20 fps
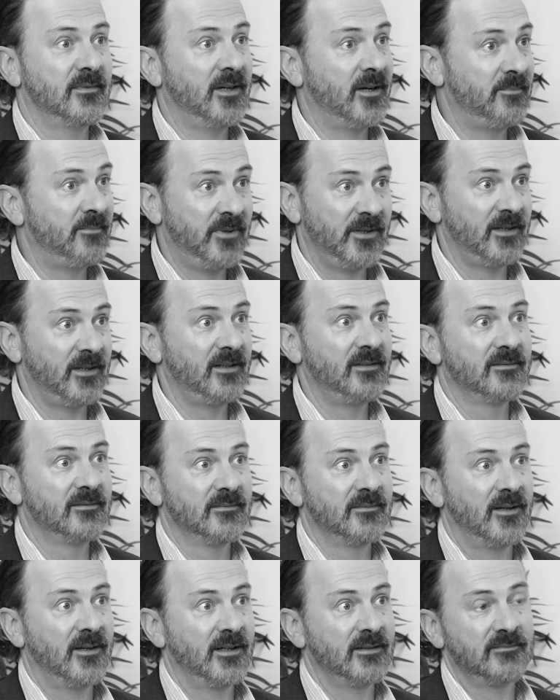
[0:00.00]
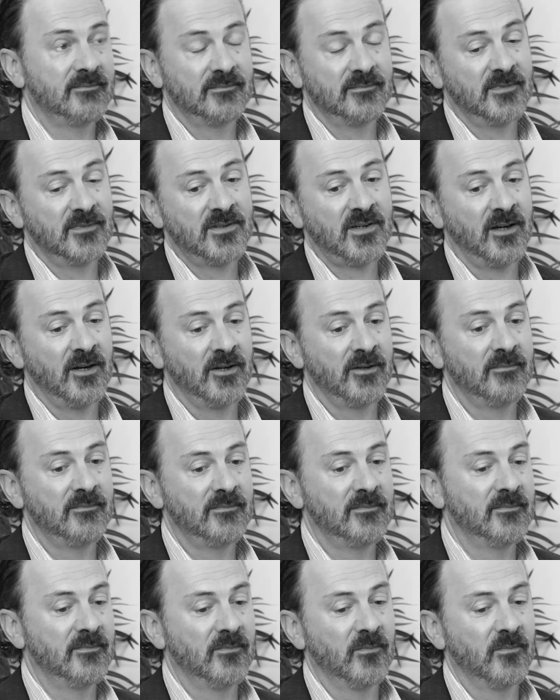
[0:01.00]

company, like let's go